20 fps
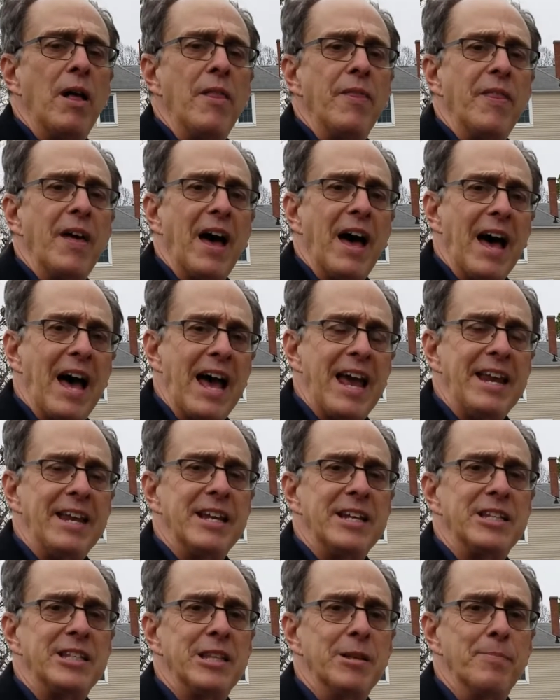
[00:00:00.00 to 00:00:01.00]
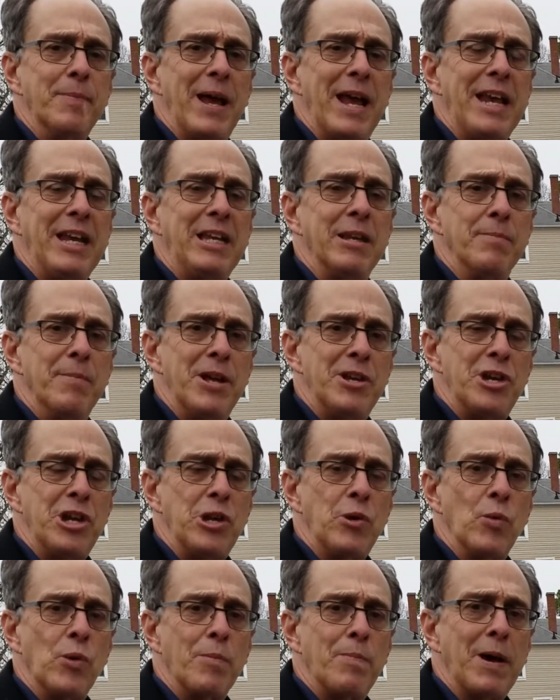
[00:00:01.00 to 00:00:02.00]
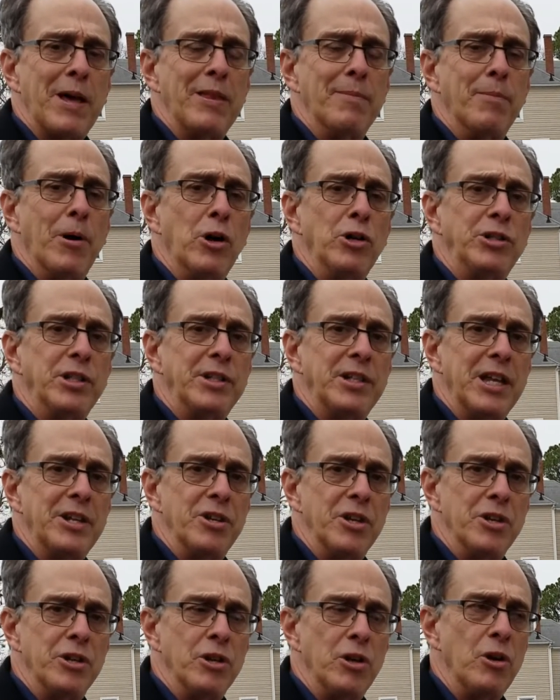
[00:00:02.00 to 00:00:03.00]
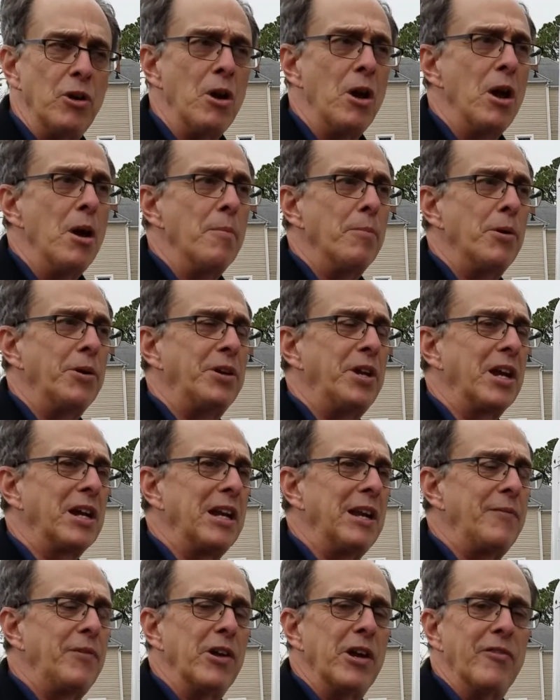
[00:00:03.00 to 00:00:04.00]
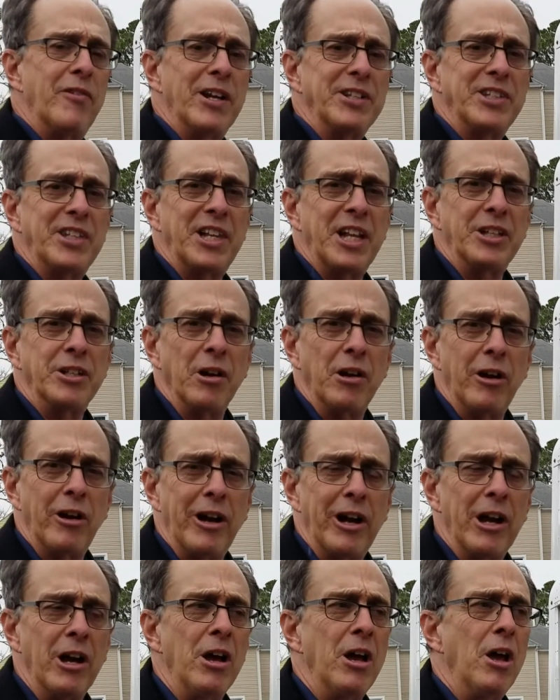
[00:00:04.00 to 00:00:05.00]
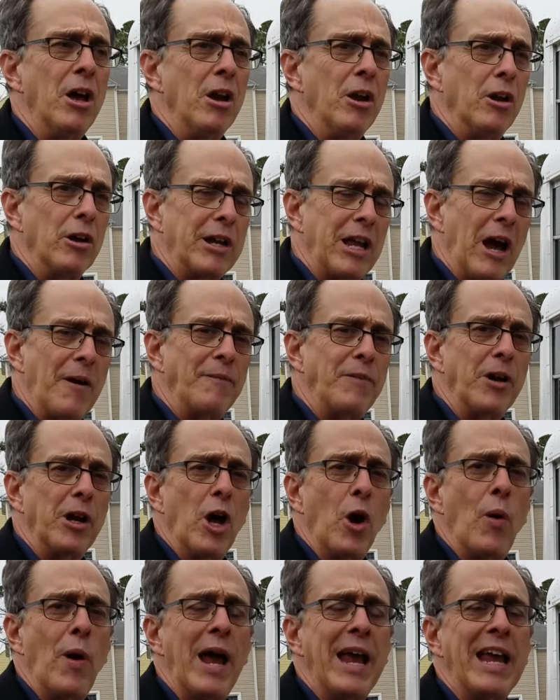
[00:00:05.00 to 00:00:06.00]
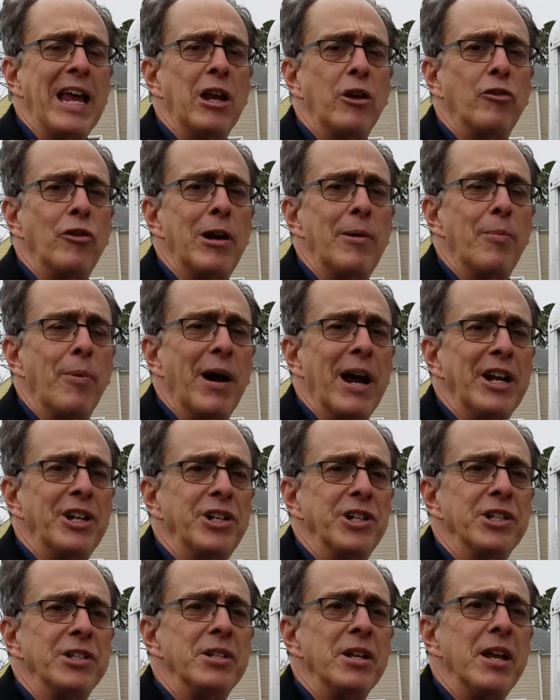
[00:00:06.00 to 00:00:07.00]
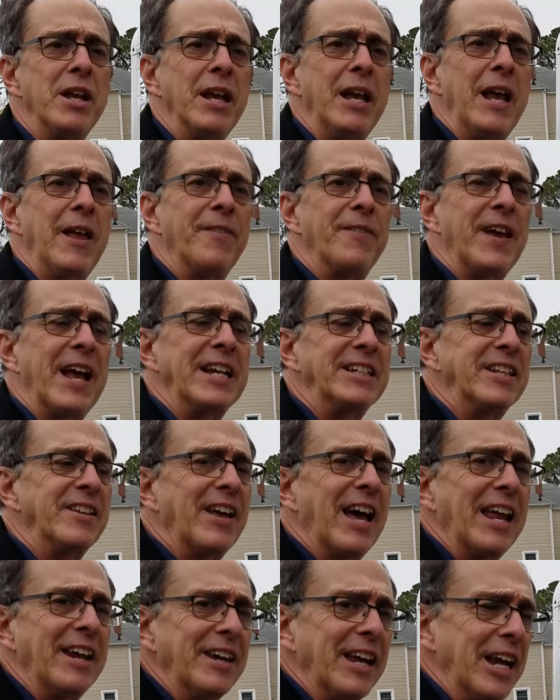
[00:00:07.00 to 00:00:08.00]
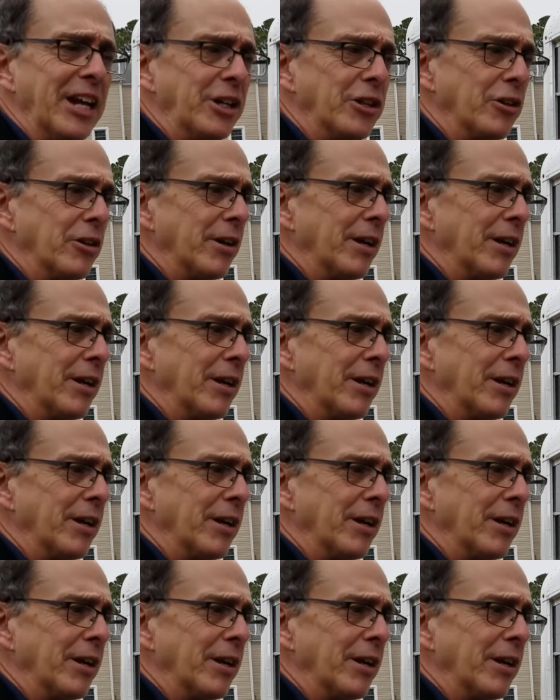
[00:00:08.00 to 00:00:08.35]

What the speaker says: The height is the main dimension you want to pay the most attention to, particularly if you're in a residential area. Look out for low-hanging tree branches and things of that nature.